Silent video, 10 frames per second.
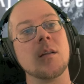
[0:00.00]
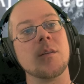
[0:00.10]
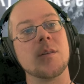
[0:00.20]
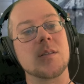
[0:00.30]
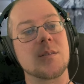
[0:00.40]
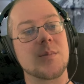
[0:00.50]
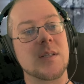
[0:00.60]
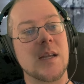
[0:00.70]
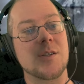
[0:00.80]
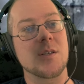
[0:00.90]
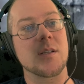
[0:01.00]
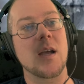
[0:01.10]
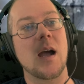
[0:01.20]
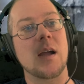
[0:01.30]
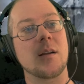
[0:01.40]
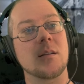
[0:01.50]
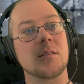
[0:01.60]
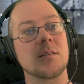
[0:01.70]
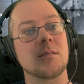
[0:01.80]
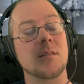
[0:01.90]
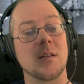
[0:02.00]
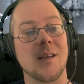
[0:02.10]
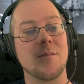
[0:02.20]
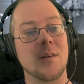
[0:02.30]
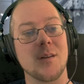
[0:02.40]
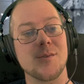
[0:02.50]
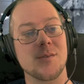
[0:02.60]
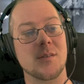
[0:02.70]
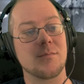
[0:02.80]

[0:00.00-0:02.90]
you get substantially higher, 1100.